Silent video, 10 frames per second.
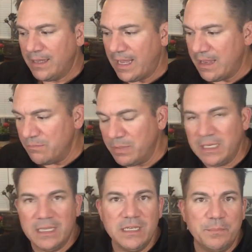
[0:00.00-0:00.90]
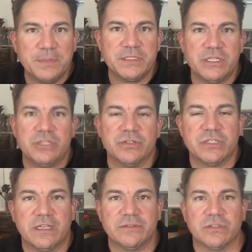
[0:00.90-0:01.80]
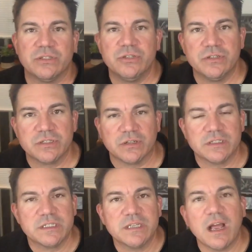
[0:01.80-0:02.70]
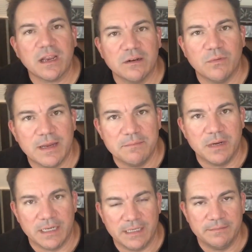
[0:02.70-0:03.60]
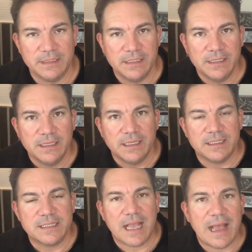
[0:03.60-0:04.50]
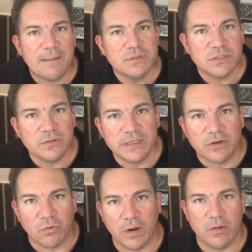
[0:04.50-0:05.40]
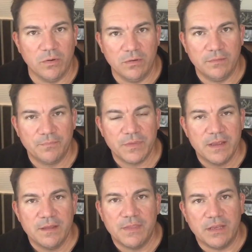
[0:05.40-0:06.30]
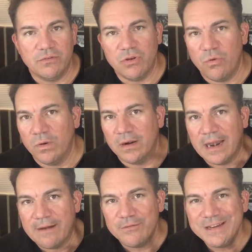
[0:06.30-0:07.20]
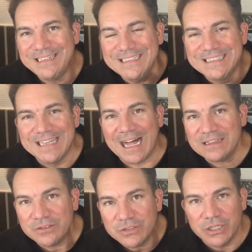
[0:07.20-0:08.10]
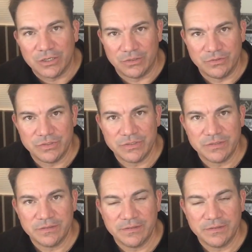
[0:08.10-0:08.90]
and begin to position yourself so that you can start socking away money. It's absolutely critical that you know where every dollar goes